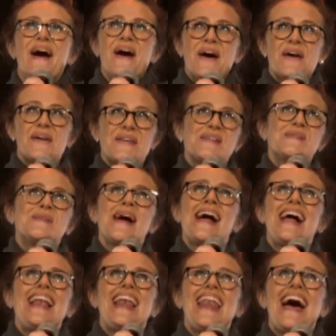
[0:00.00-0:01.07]
All my
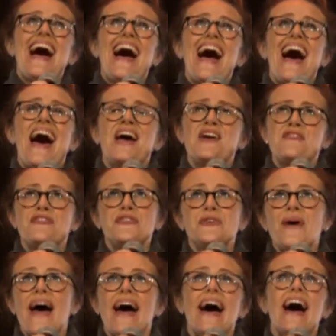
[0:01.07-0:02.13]
life you
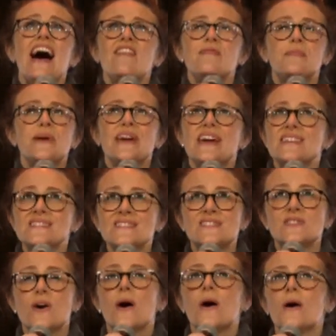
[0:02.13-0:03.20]
have been so,